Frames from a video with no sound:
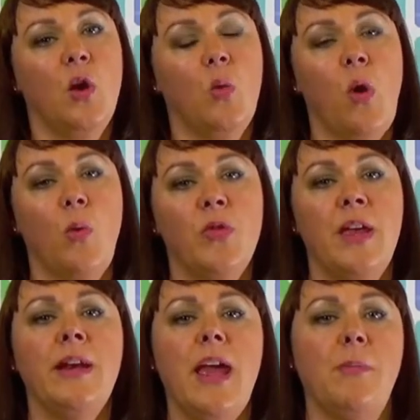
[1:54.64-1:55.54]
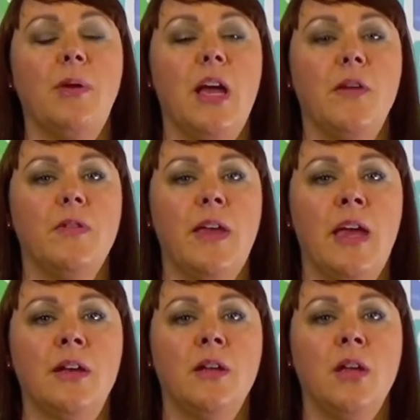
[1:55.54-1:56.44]
What will then happen after
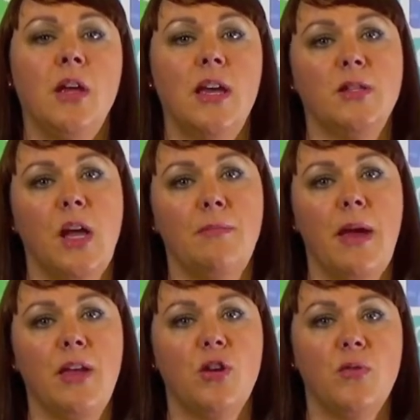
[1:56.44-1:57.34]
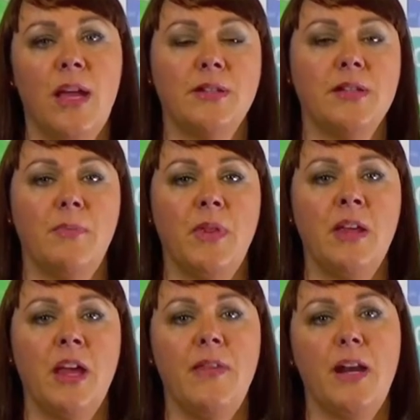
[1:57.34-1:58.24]
that is I may correct
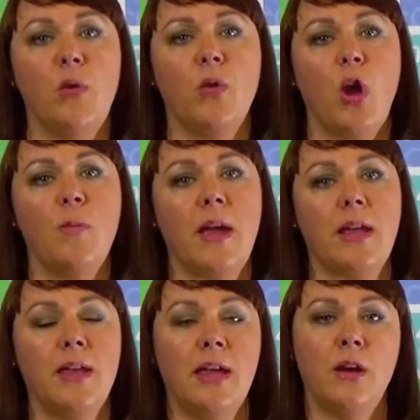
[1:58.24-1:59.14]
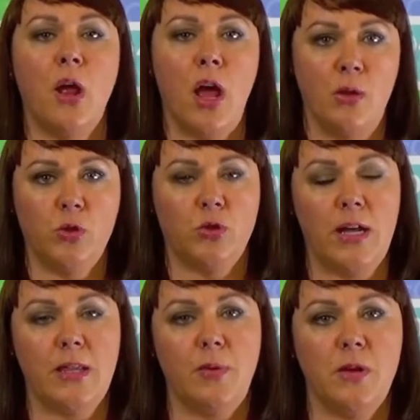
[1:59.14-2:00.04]
something, and then I will go back again and I will
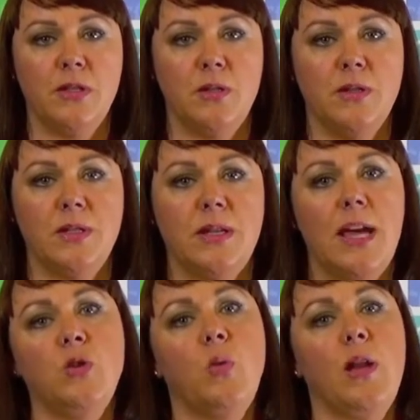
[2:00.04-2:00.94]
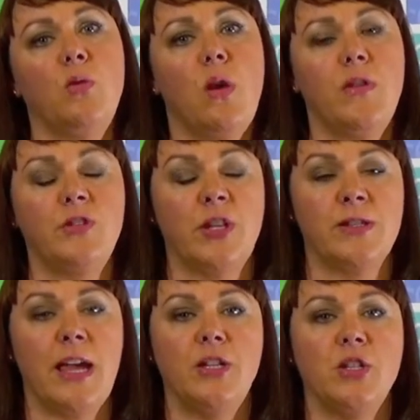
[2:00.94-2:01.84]
train the person on stage 1 while the
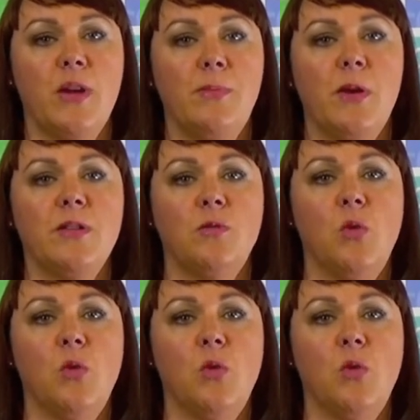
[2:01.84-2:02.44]
stage 3 person